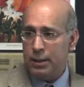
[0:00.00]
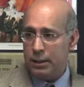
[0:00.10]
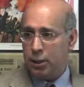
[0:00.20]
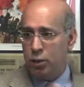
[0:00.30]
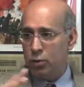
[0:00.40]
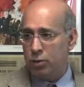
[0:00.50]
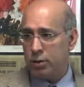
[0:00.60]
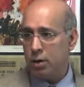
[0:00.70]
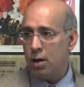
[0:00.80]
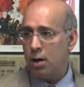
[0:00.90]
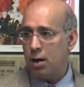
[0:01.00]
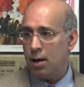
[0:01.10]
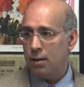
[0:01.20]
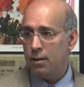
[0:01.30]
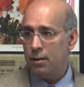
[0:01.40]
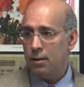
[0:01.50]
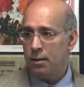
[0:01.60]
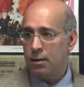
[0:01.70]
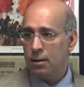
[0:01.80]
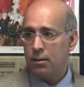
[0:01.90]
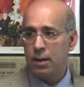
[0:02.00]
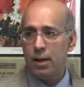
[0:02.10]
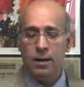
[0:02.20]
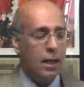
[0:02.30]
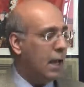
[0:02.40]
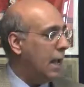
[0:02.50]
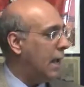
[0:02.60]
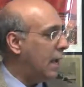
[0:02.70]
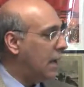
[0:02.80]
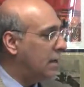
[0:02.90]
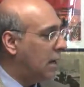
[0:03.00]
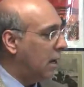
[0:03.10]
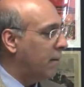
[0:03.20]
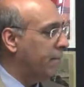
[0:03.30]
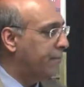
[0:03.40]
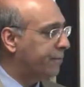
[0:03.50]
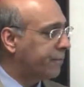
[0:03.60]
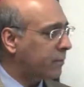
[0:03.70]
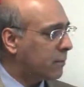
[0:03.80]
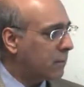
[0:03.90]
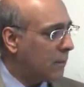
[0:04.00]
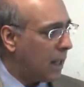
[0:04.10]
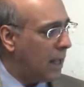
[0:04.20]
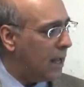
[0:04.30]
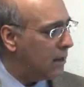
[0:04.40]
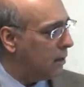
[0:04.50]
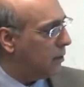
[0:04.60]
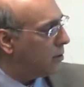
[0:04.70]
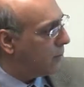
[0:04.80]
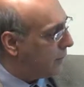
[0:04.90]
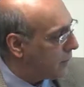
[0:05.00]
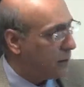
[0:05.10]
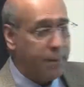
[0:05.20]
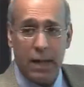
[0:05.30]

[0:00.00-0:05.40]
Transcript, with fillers: this huge scar. Okay? And, um, and so this is a